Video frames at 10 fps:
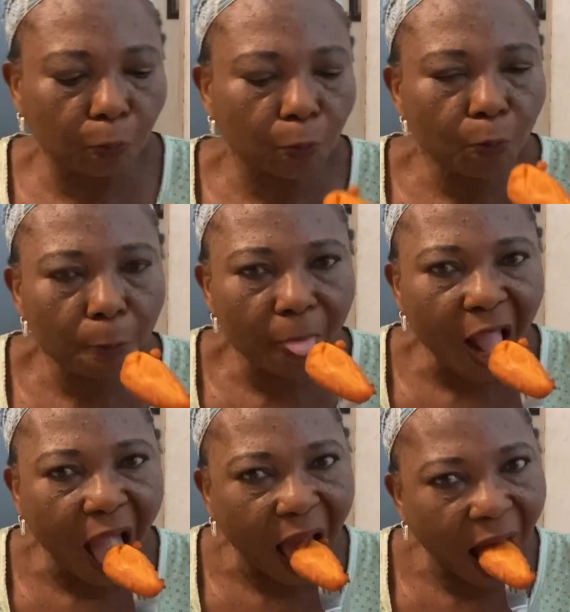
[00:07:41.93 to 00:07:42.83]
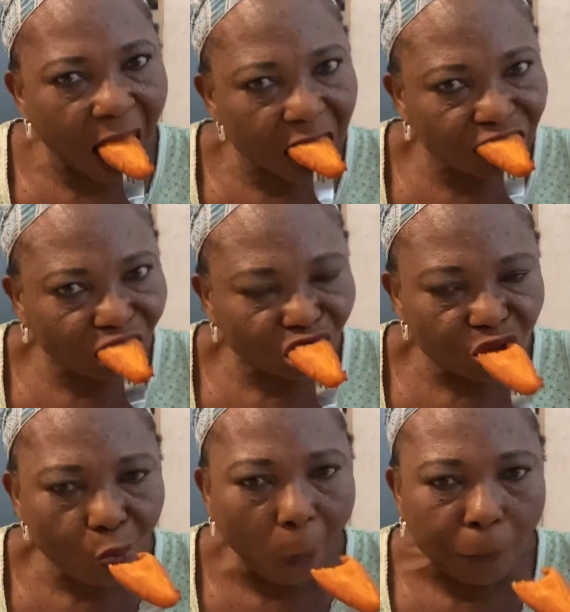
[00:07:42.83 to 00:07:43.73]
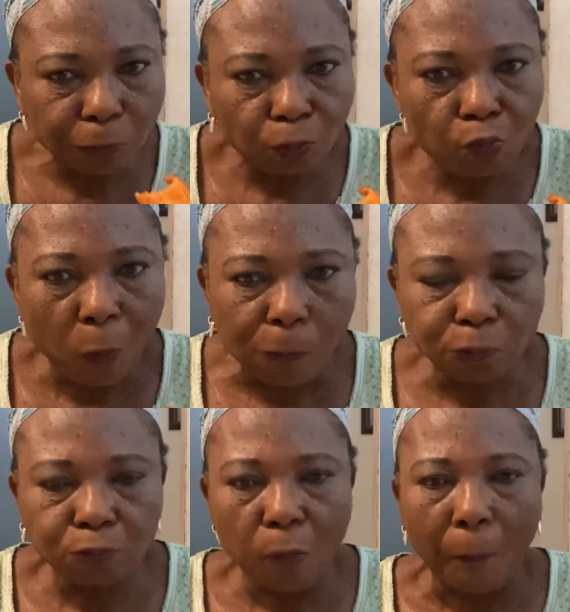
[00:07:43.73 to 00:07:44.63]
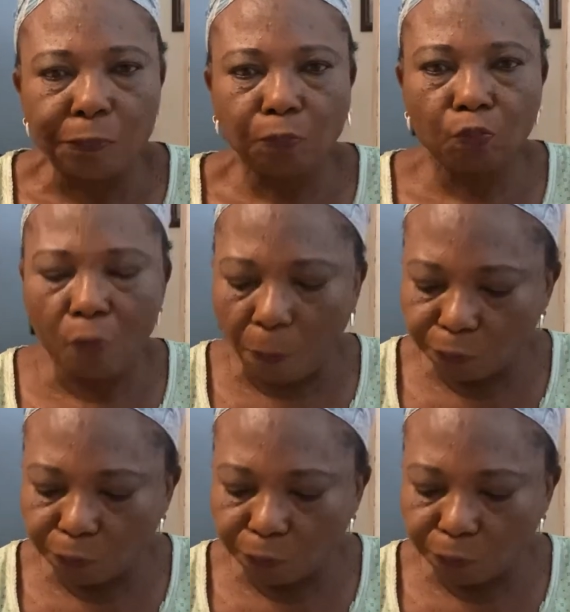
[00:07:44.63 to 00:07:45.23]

Zumptious breakfast for the king